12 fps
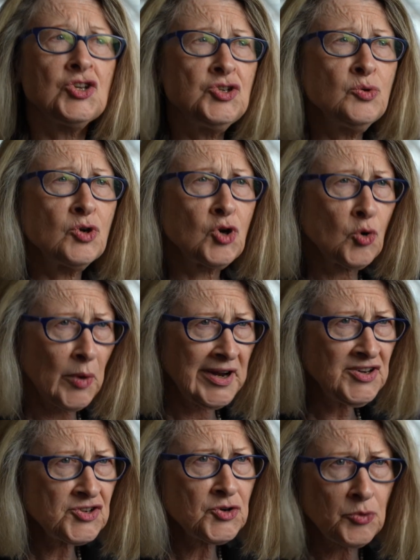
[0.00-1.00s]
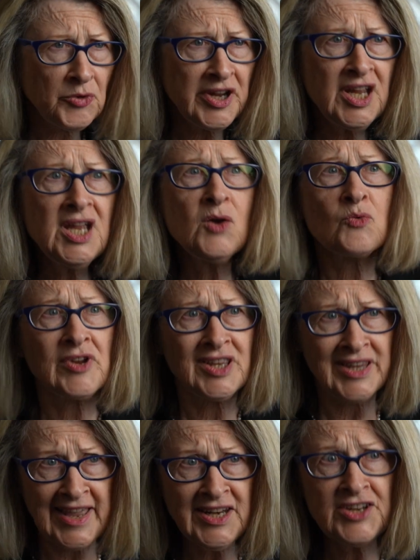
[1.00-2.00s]
to a great degree
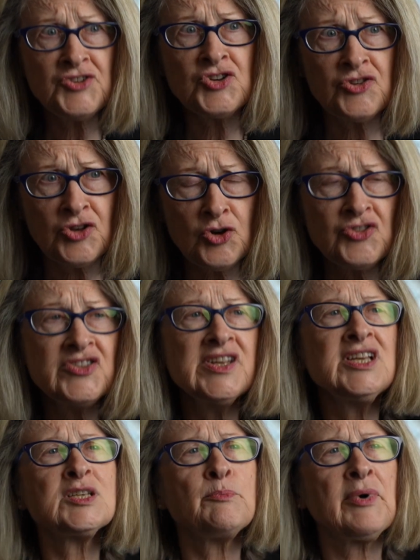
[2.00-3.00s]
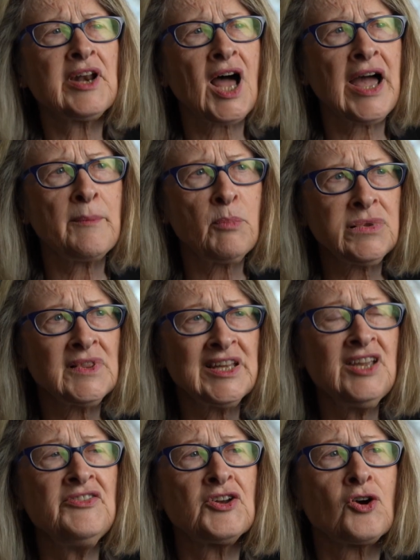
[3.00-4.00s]
related to those things, but I
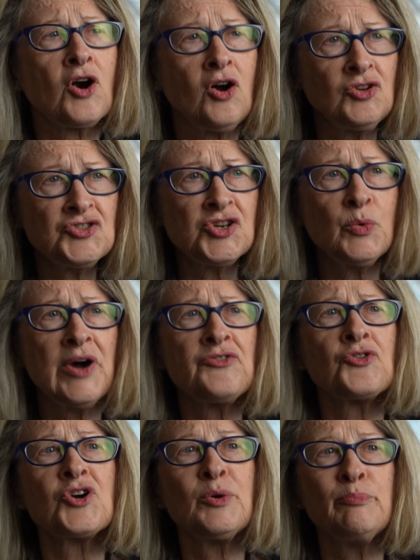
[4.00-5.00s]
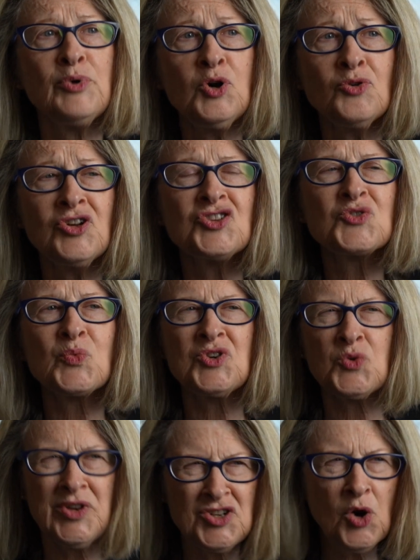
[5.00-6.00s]
believe there are also other components
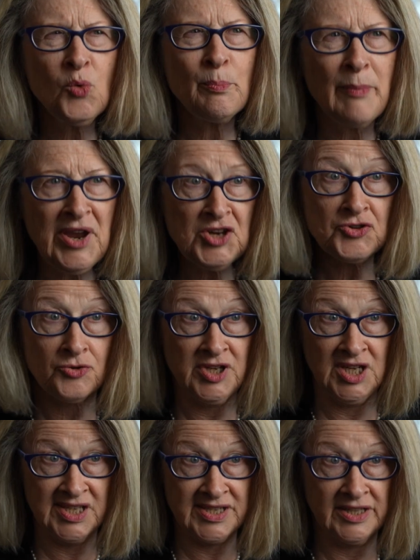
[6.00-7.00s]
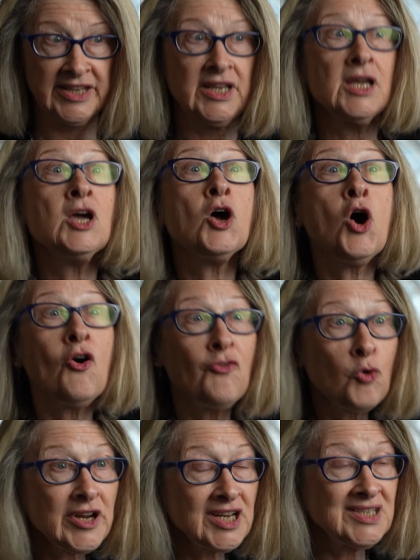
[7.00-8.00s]
which we don't measure easily.
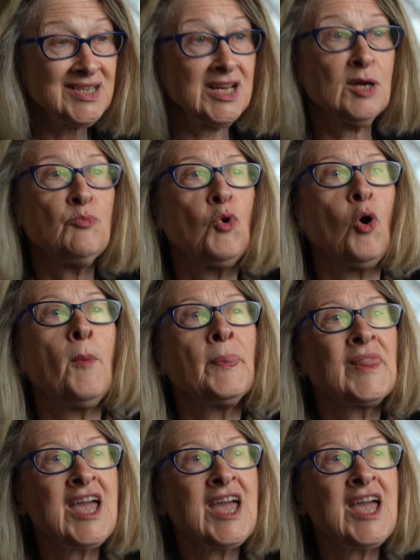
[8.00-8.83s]
For example,